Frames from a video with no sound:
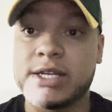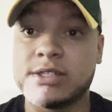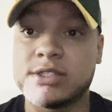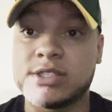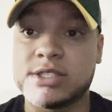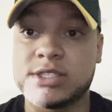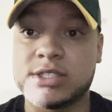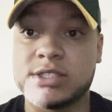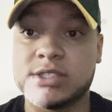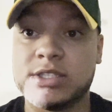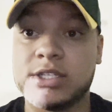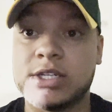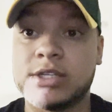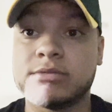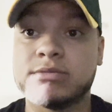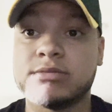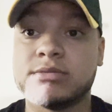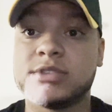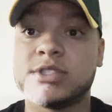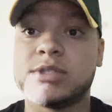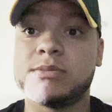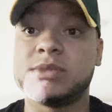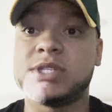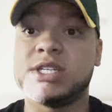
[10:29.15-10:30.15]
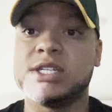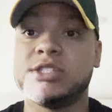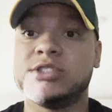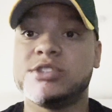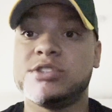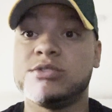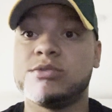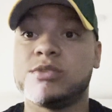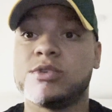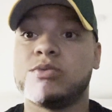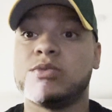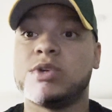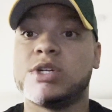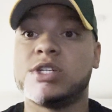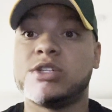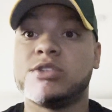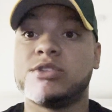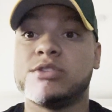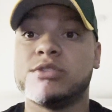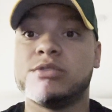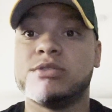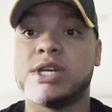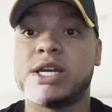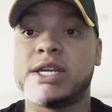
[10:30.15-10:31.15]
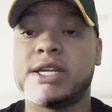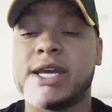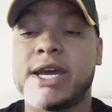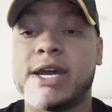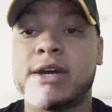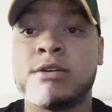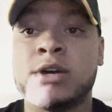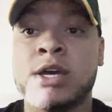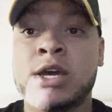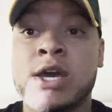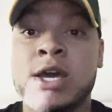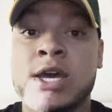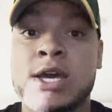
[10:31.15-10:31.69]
It's just, you know, some of the issues we're running through right now.